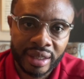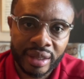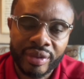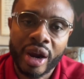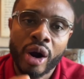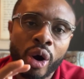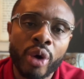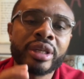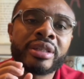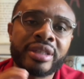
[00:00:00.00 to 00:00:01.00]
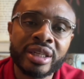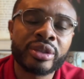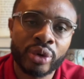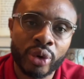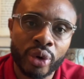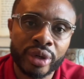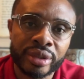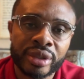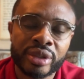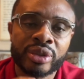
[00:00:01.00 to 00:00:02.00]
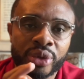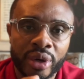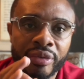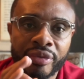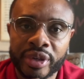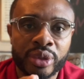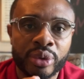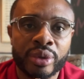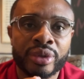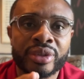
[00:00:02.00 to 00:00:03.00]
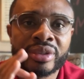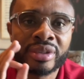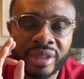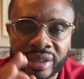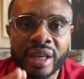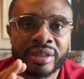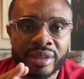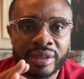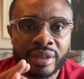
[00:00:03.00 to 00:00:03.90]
They are only detours to your eventual success.